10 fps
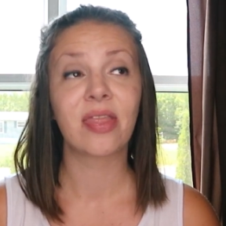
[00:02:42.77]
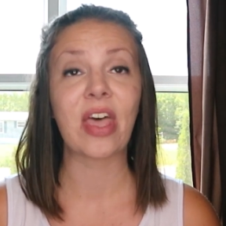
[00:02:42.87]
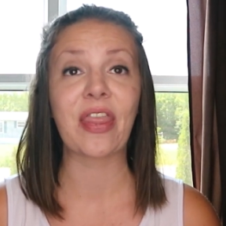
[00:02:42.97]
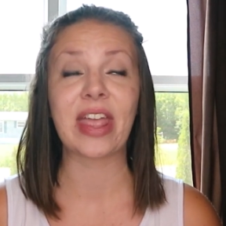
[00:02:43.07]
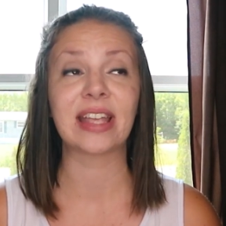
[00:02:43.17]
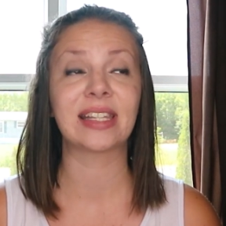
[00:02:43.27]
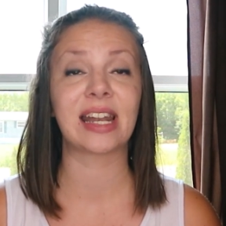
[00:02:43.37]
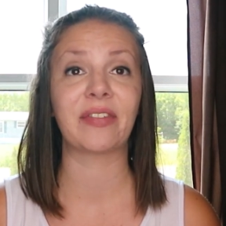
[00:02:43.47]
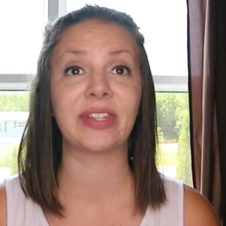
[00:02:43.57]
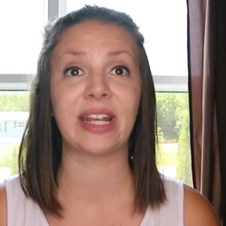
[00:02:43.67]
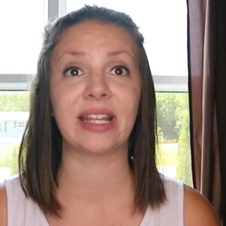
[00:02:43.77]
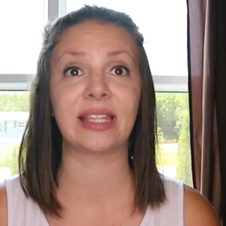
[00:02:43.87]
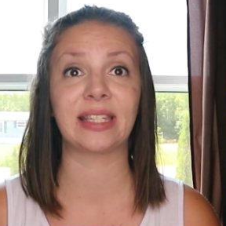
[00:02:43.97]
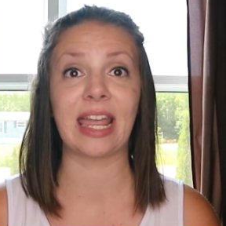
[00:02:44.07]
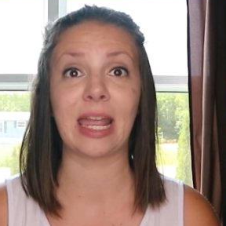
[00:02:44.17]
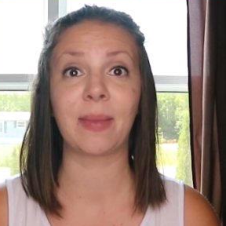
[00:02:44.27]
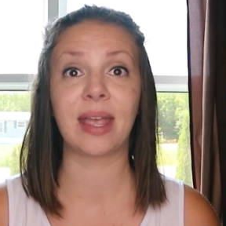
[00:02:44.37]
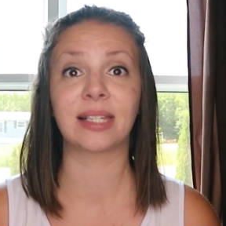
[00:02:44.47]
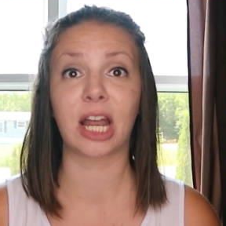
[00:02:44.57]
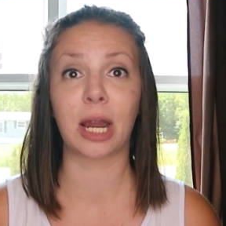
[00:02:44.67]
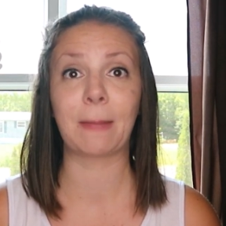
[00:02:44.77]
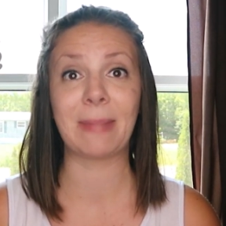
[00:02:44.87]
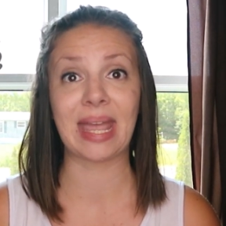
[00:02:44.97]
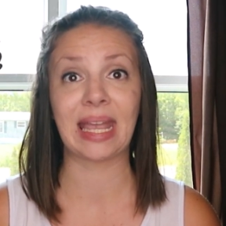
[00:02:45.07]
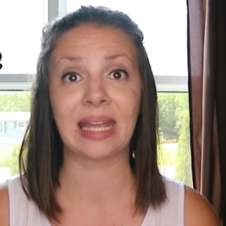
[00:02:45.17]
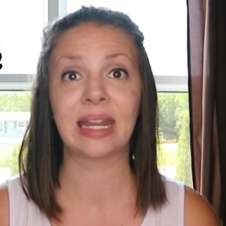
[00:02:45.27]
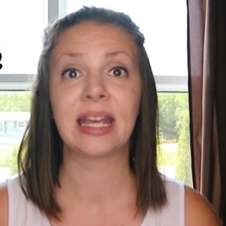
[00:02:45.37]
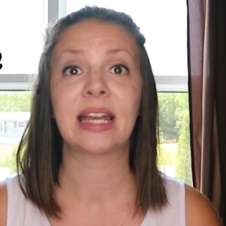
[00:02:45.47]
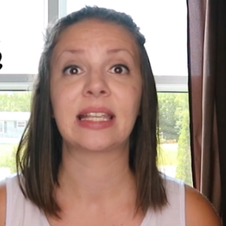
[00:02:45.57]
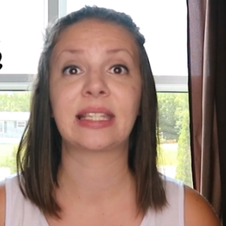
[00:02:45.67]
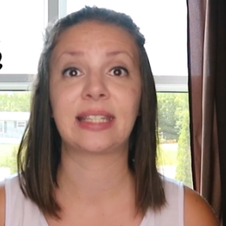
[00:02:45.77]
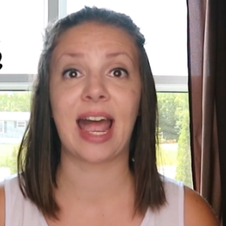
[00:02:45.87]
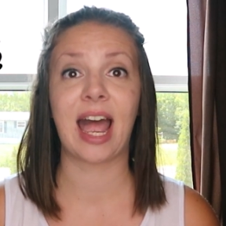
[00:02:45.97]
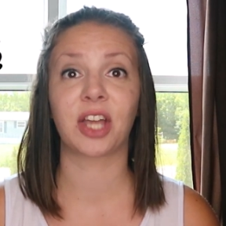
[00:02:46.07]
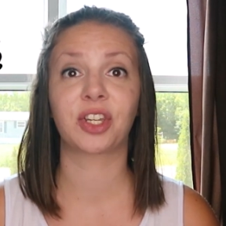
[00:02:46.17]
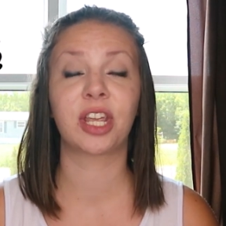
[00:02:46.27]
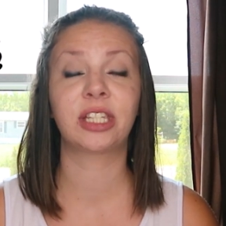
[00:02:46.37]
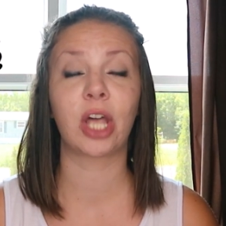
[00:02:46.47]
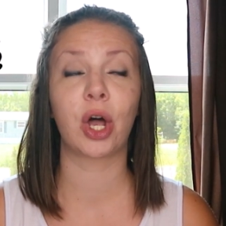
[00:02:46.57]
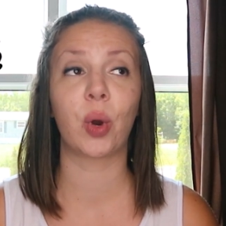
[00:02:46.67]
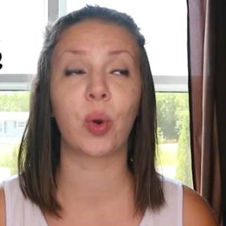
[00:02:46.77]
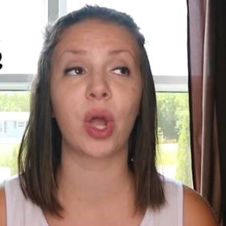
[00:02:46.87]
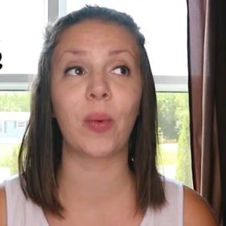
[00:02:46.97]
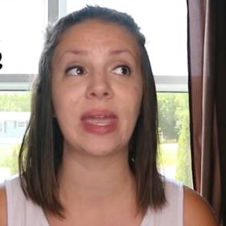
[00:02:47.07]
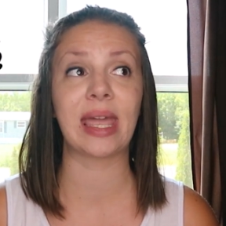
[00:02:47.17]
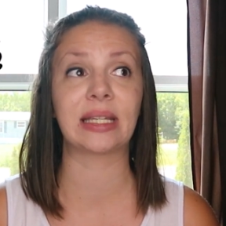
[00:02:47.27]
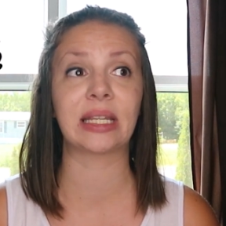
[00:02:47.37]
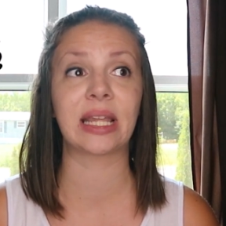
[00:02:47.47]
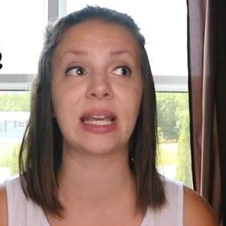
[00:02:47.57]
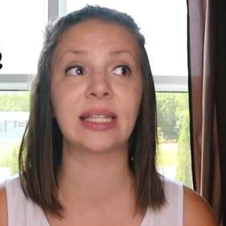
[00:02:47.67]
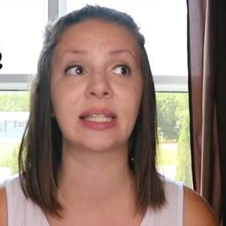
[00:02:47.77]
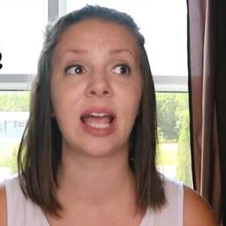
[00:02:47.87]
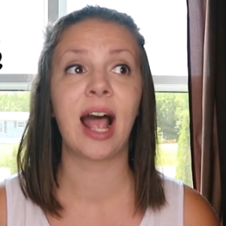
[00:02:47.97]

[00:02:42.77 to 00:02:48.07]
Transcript: The things that have stayed the same is our main stash. So going into this,